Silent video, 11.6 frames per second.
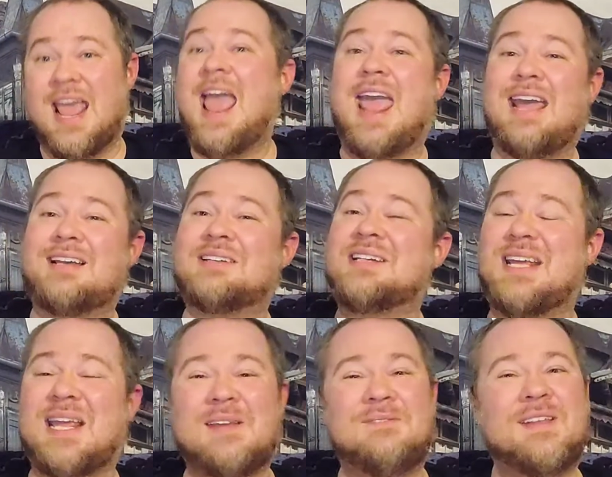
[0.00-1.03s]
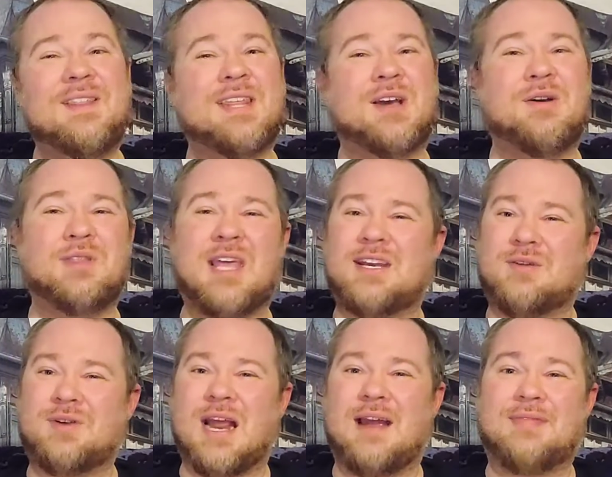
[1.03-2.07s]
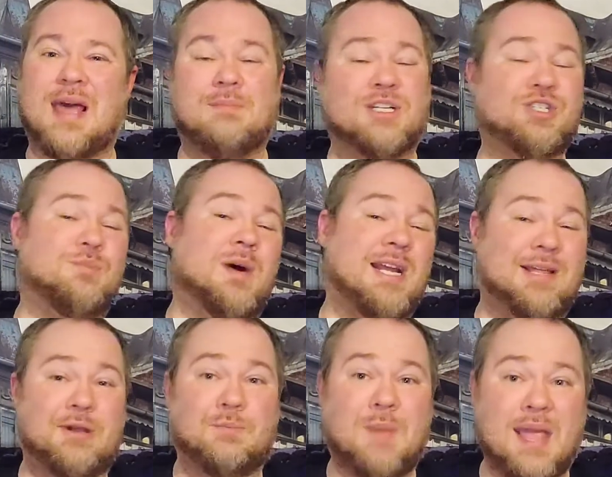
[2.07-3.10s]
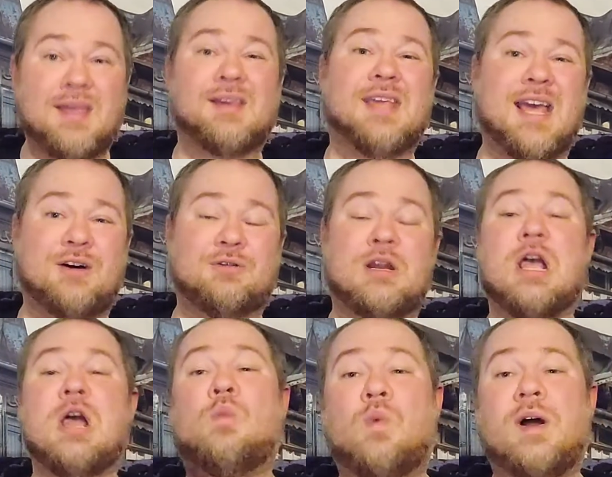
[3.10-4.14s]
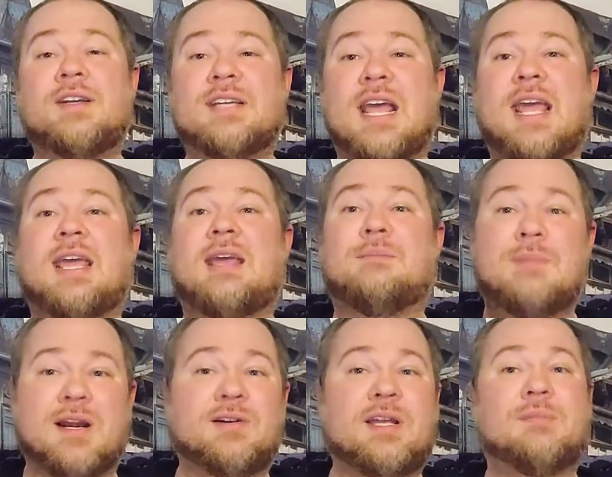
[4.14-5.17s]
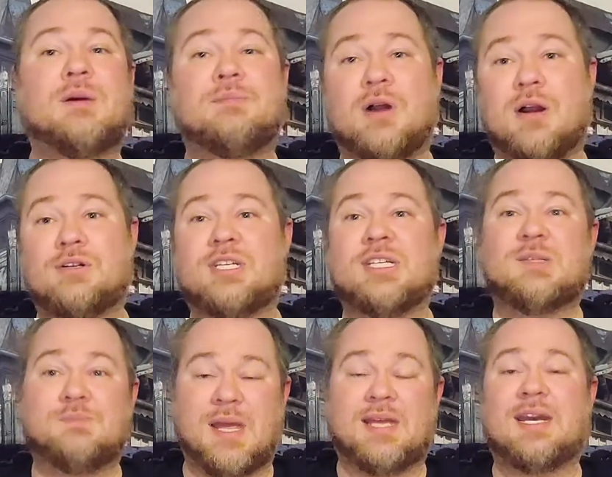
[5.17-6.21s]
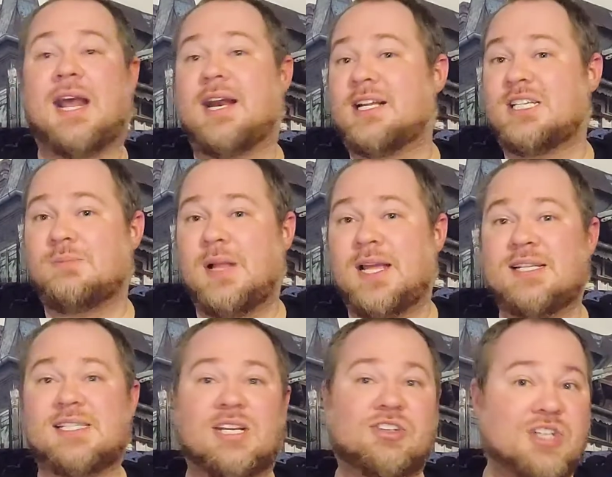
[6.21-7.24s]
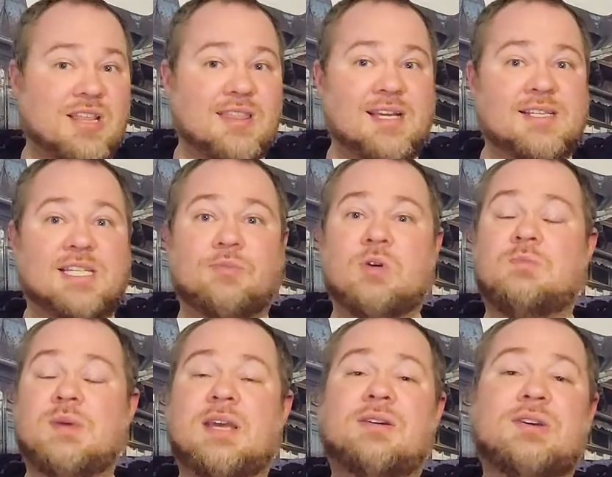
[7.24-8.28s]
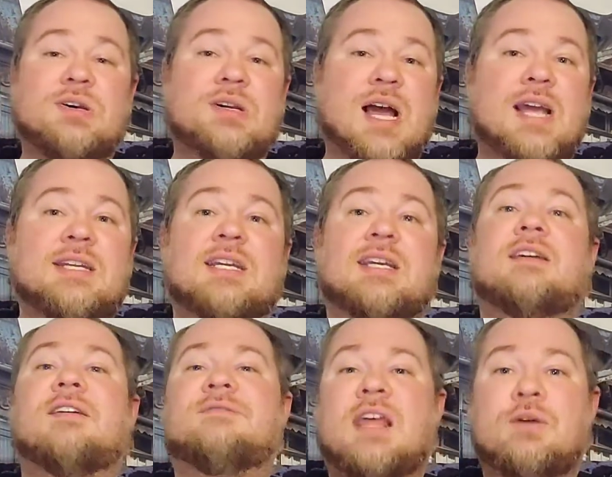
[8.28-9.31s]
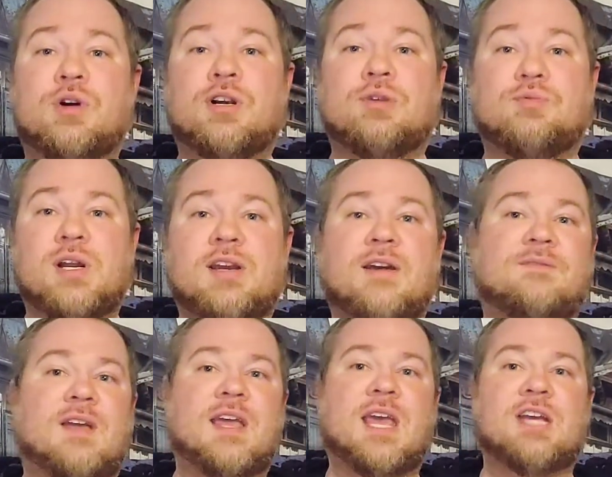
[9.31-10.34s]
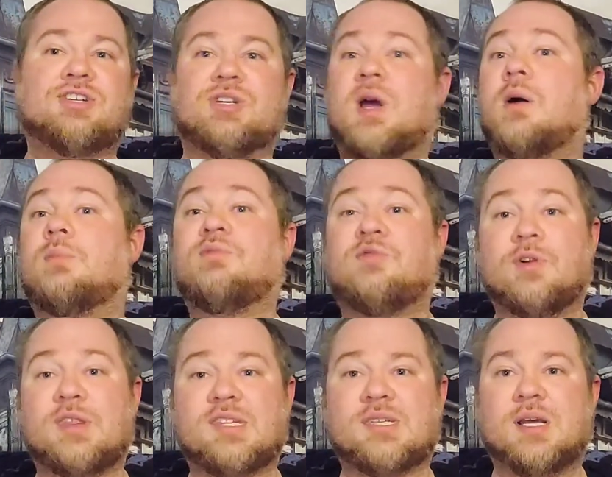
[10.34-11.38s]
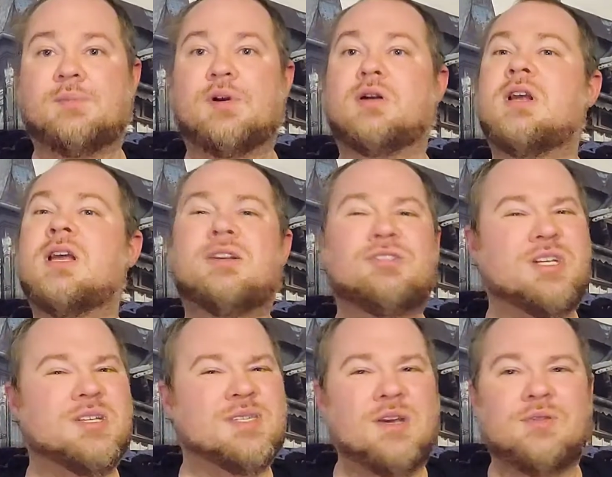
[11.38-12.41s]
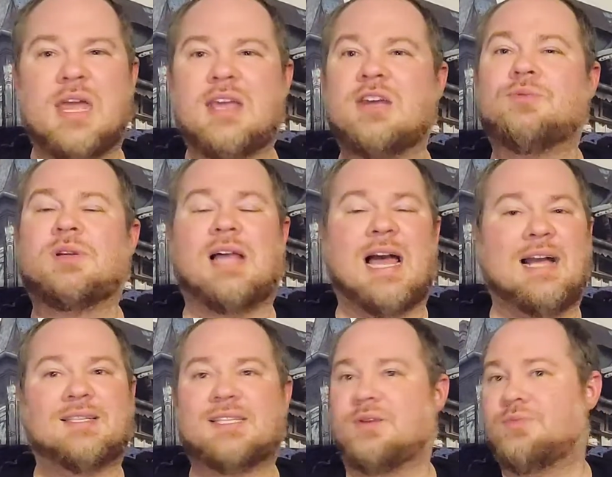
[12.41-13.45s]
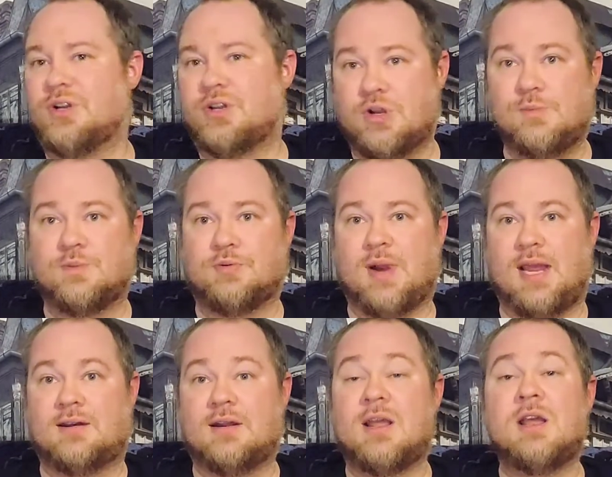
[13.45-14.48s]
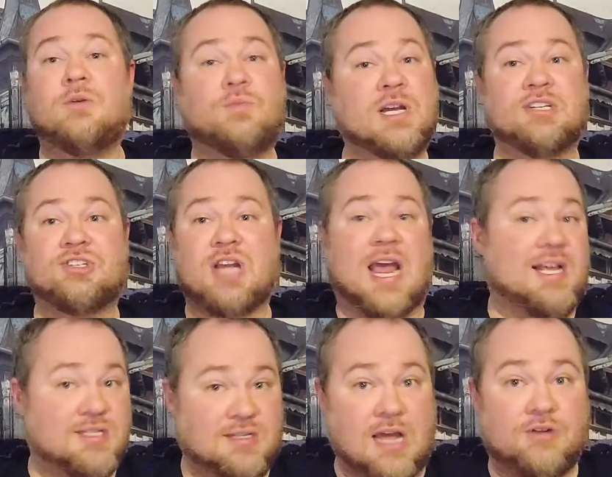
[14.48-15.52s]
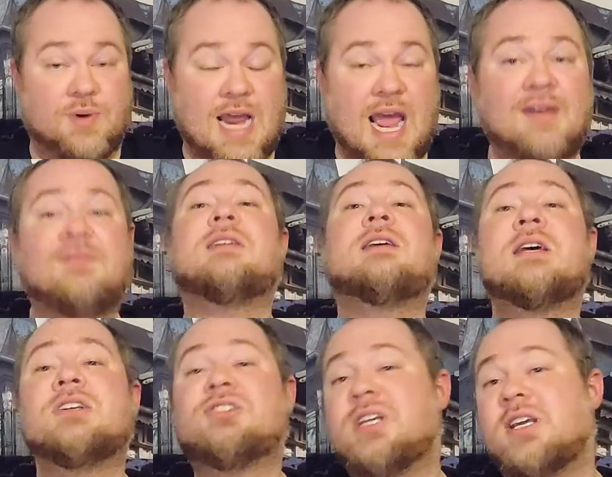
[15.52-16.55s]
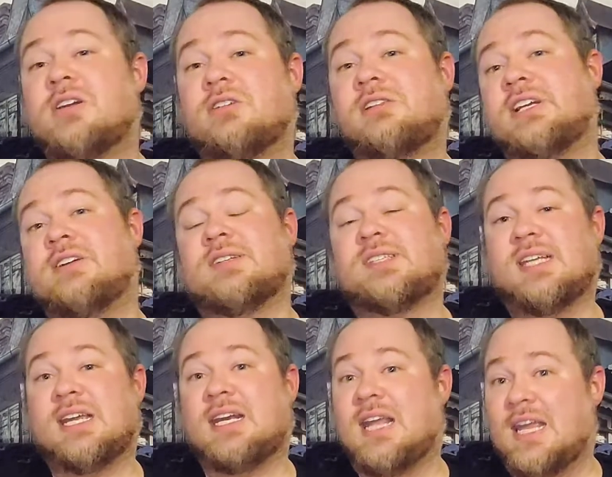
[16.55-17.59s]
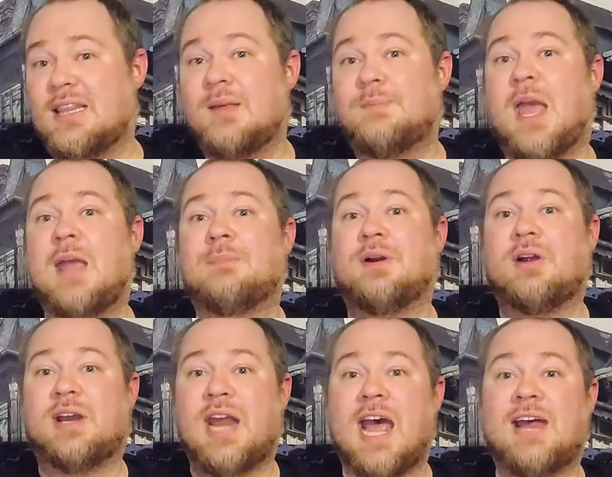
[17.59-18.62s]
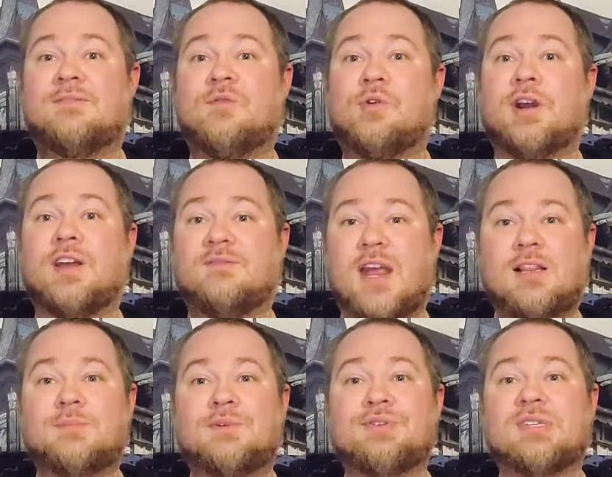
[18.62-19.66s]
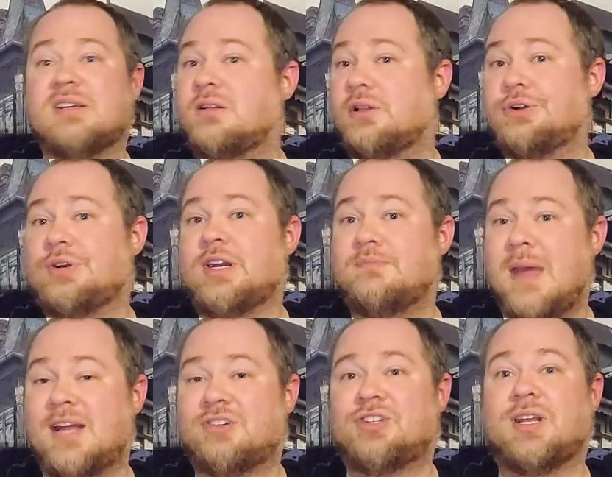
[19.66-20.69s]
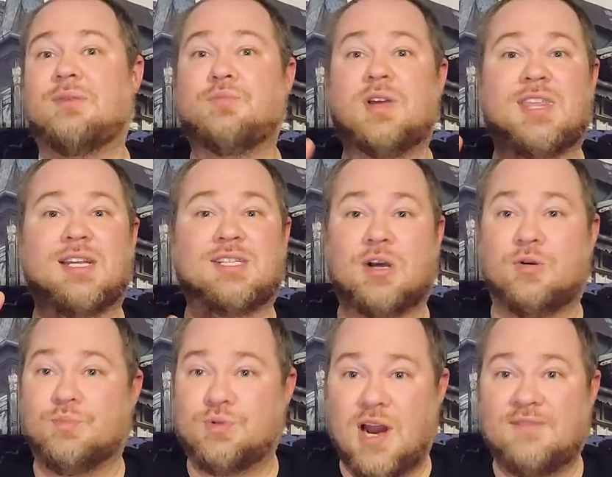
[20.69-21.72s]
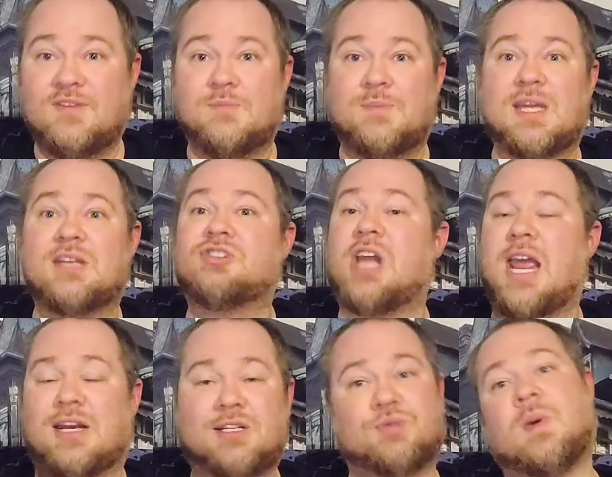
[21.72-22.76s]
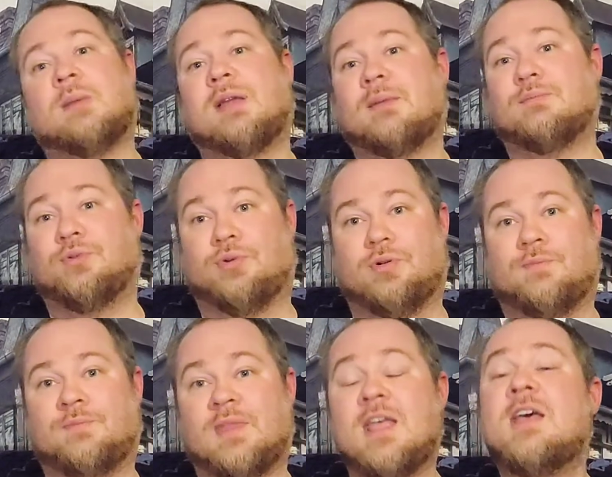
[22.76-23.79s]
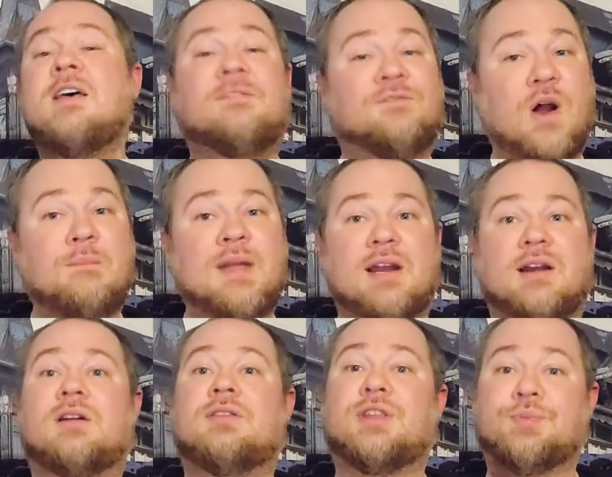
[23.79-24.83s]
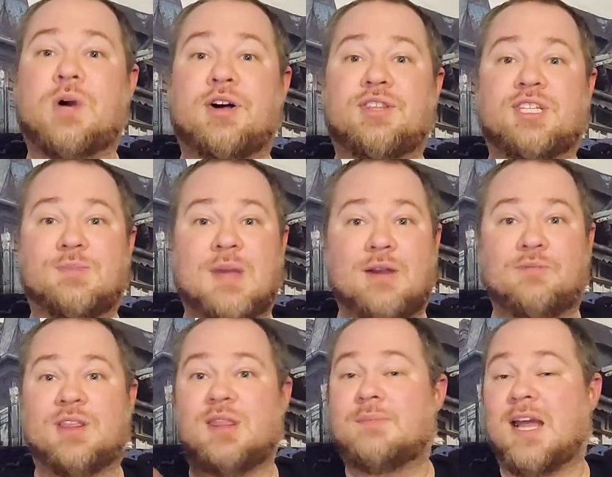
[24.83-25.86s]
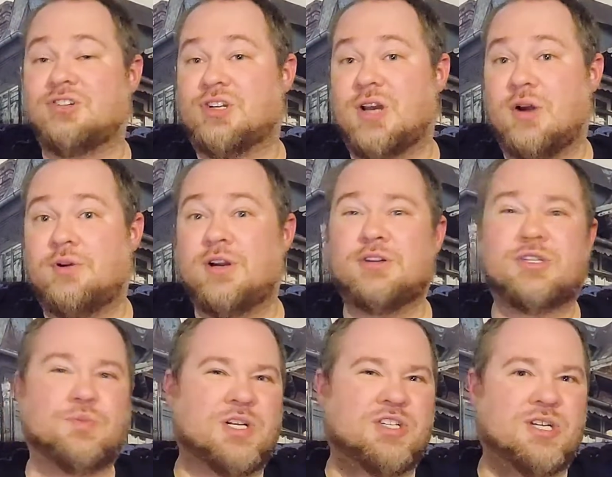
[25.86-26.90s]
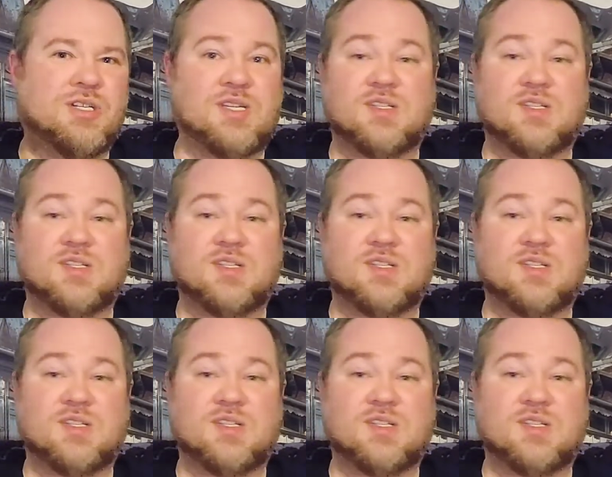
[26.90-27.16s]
And even though they don't have that much money in their bank account, one day, Miriam approaches Ben and explains that she thinks it would be a good idea if they were to rent a vacation home for the summer just so they could relax and recuperate. Which, as luck would have it, she had earlier seen in the paper an ad for an available secluded mansion with its own private beach and swimming pool. From here, the Roths meet with the mansion owners, which is a